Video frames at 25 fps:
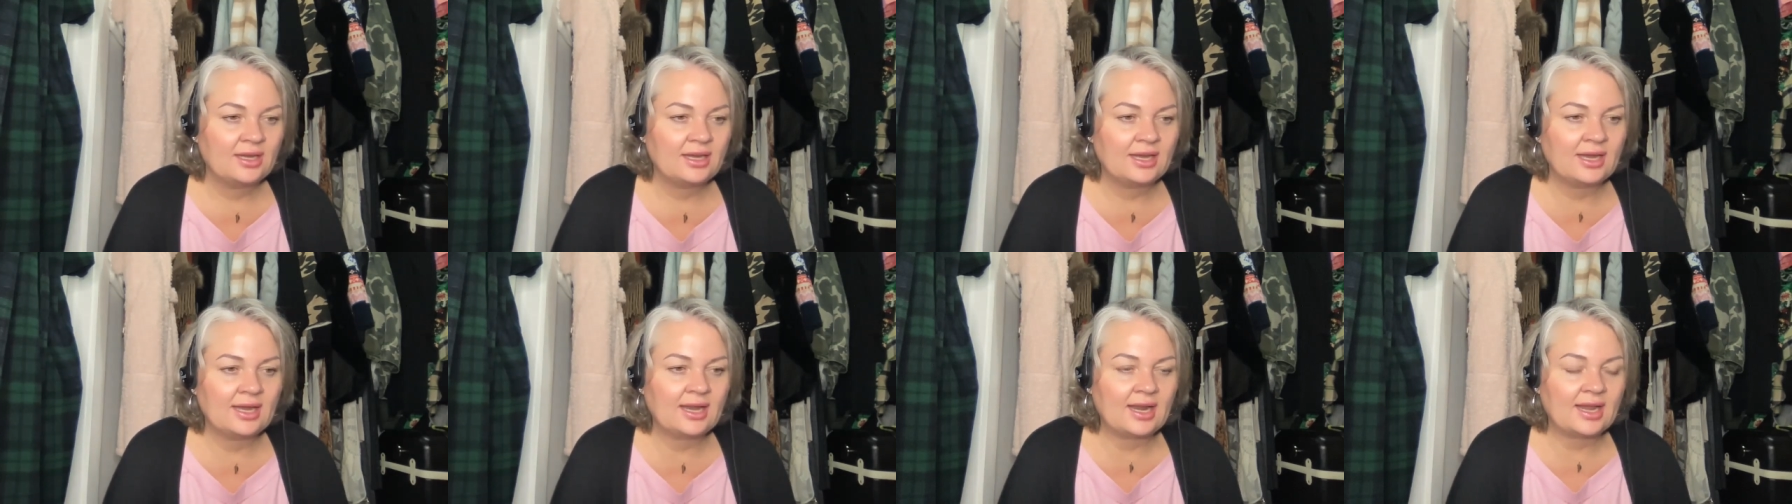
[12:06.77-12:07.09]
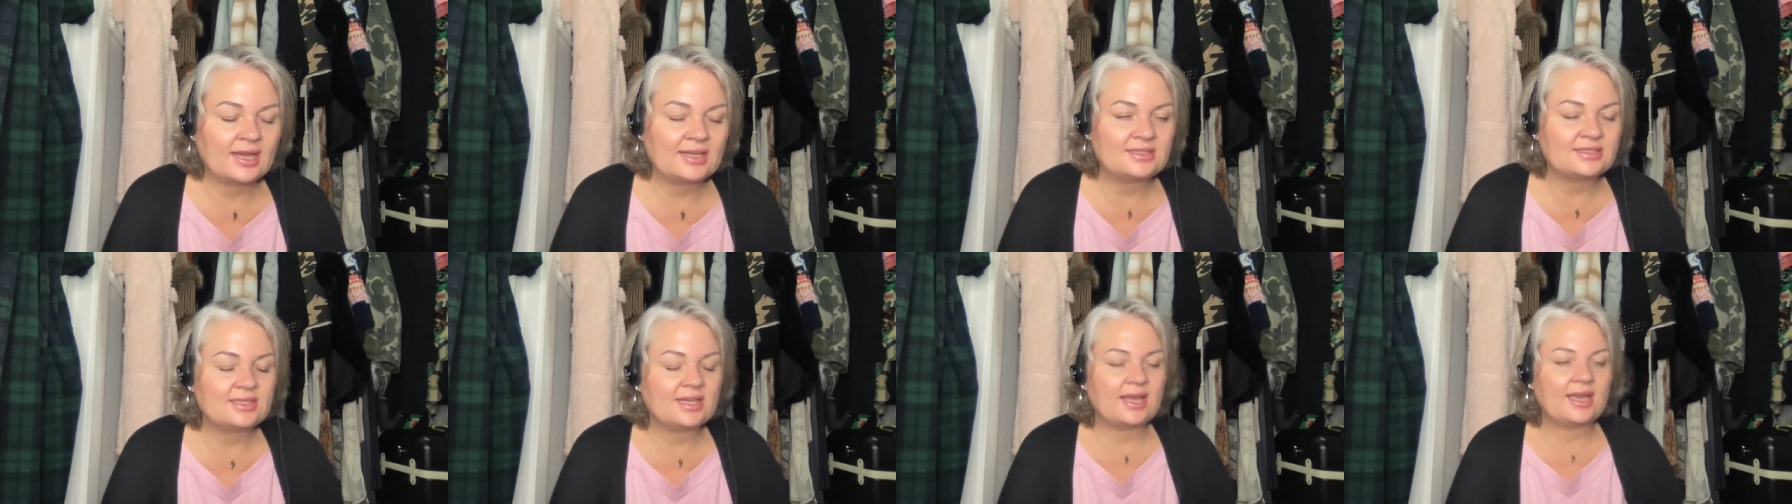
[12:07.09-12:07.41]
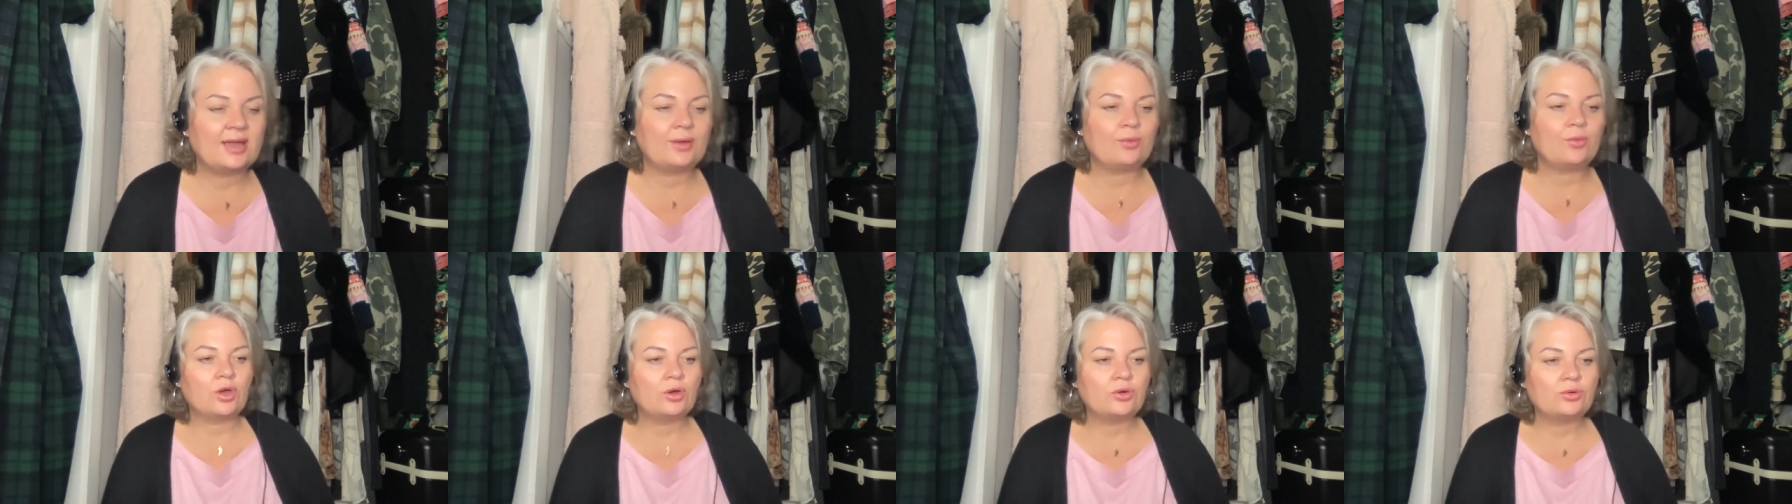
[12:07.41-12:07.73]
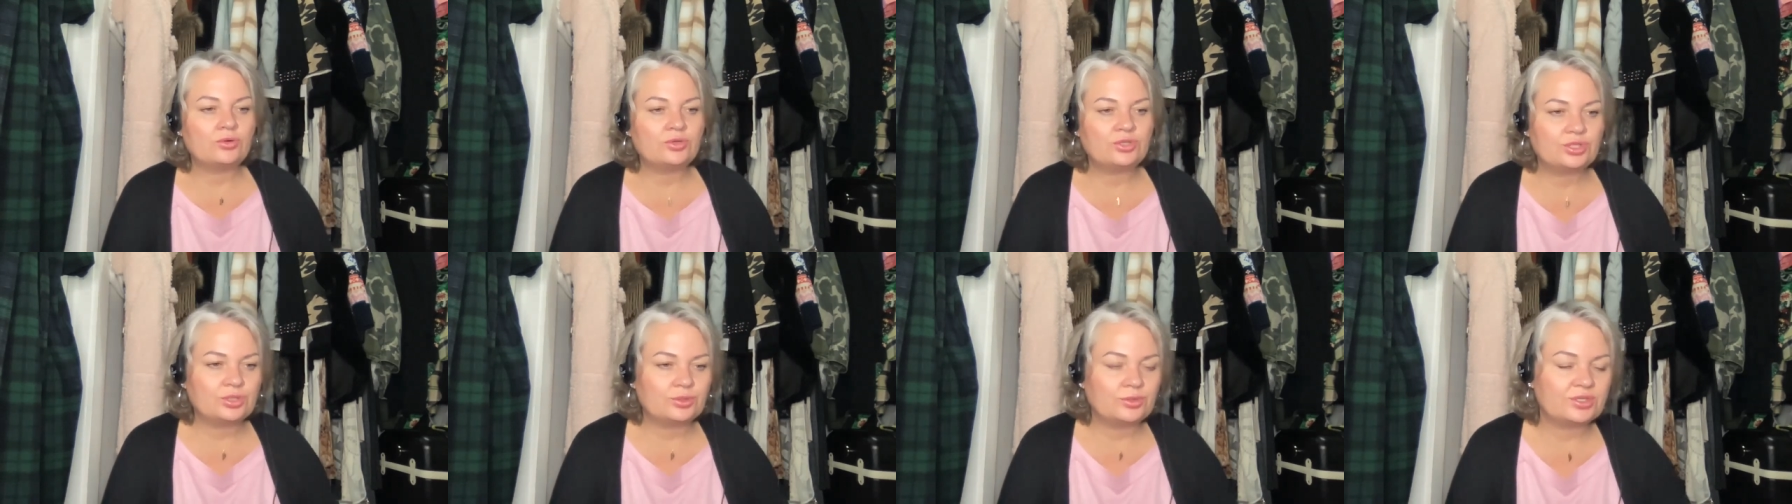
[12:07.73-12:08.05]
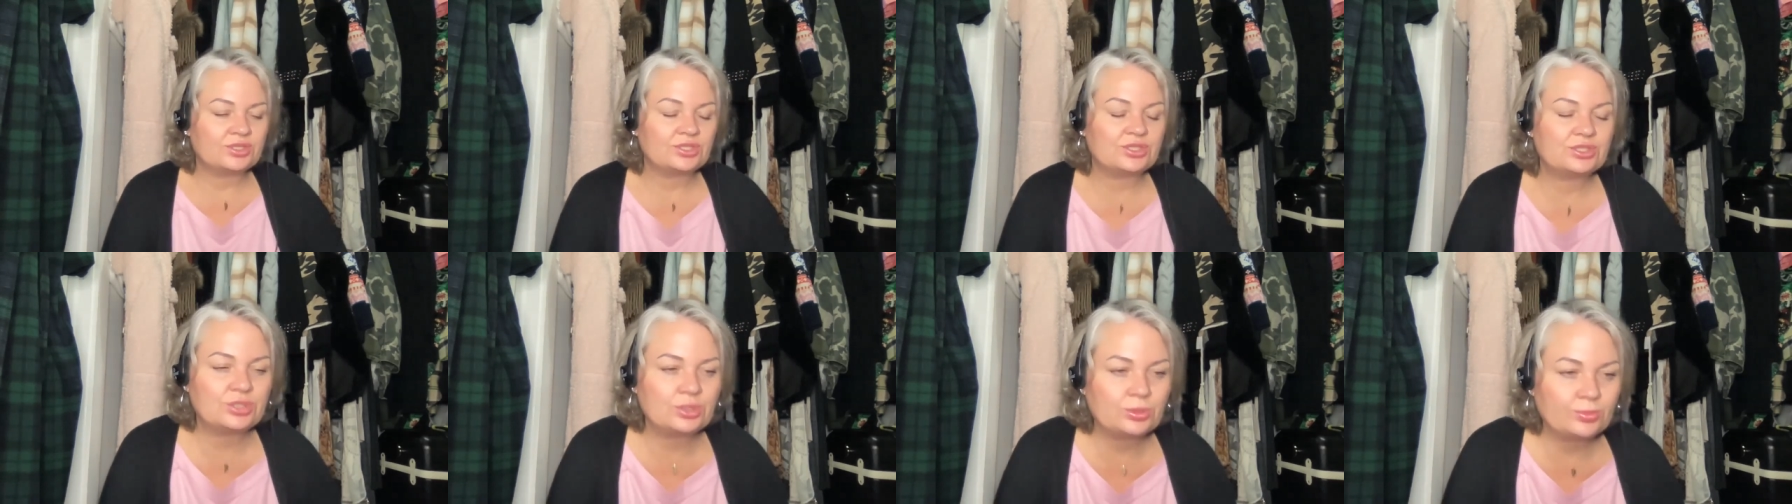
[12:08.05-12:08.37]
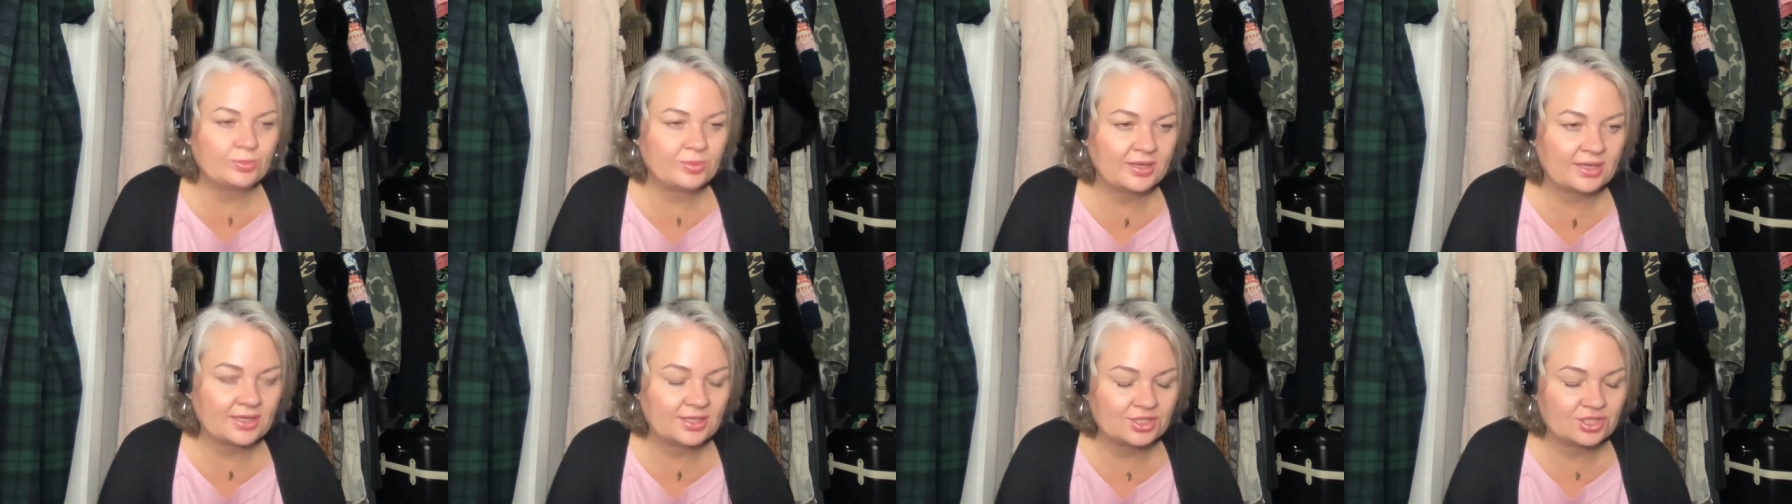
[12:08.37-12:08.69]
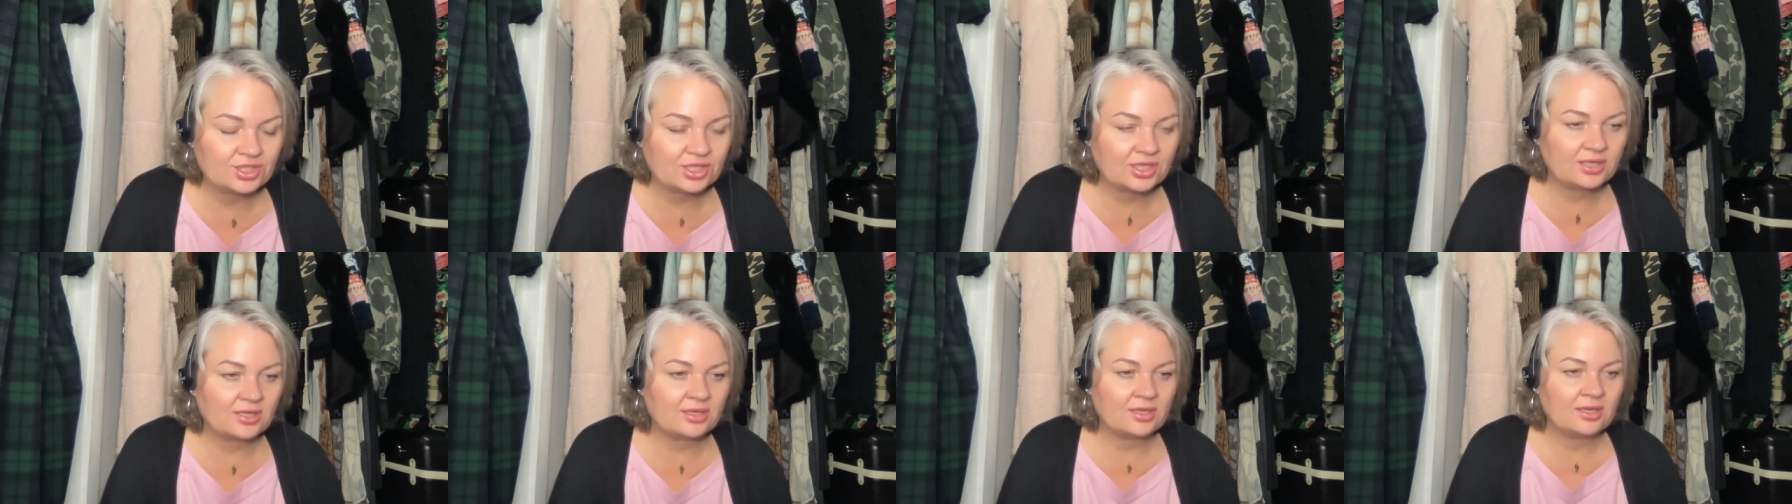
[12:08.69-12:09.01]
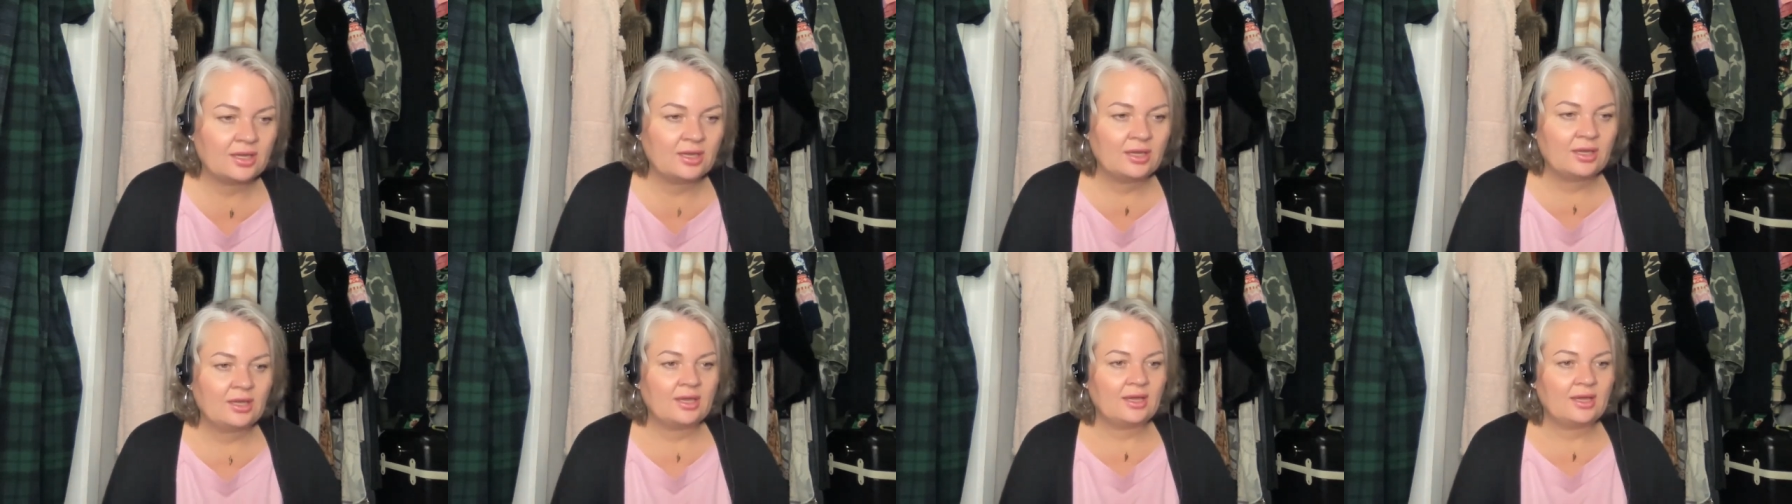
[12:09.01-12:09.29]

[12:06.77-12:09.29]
and I say, "Go to a soup kitchen."